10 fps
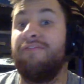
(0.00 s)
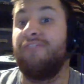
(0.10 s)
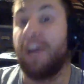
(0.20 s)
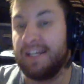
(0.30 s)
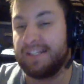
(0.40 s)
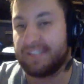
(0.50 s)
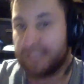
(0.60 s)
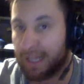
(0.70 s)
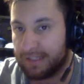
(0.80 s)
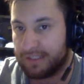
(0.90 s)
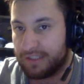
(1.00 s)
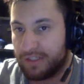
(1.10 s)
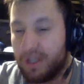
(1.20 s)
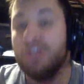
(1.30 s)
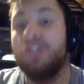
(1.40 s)
fighter
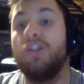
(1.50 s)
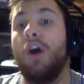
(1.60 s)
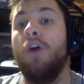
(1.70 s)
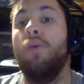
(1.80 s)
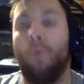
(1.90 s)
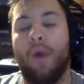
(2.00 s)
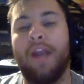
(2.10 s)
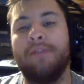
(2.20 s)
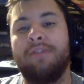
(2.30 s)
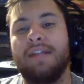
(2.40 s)
challenge. So what I'm trying to